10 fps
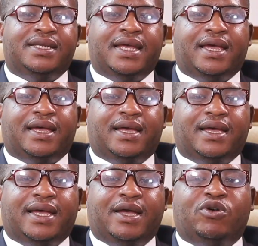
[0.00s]
Dear,
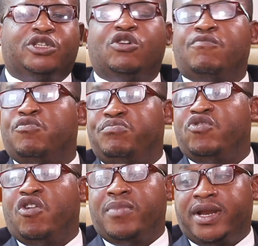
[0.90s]
I was so
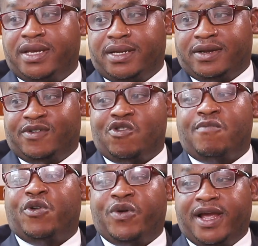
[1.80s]
mobile many
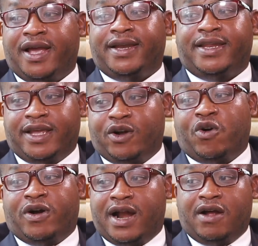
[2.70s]
normal hair, dear,
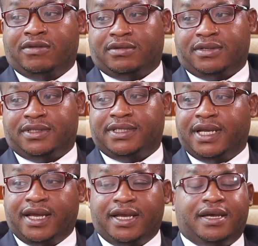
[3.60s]
echo round.
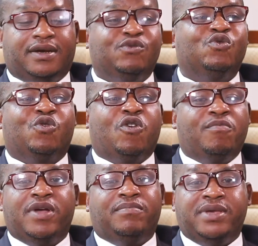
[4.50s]
Say, oh,
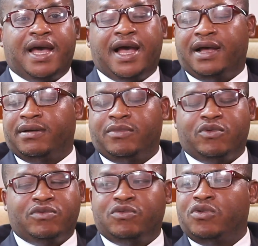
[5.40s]
co baby,
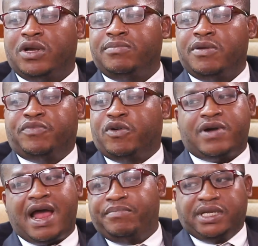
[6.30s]
ebi
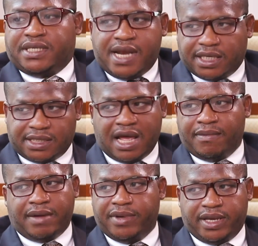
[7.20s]
mpokra business
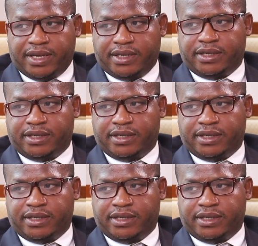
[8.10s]
na babe